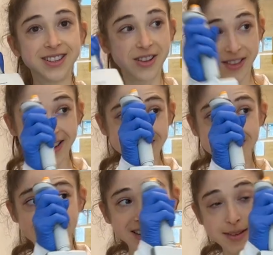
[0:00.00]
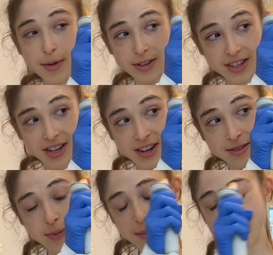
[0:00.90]
So this is a
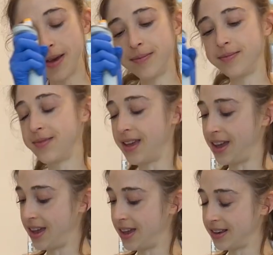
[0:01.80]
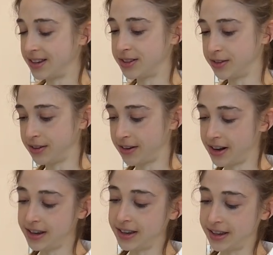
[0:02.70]
multi-channel pipette, and it's really
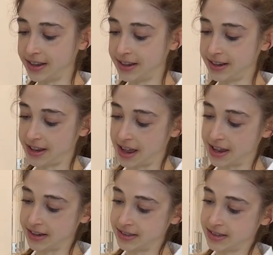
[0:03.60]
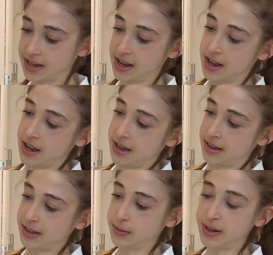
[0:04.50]
great. It has,
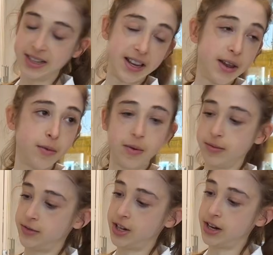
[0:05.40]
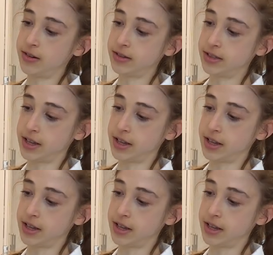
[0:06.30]
this one has eight channels.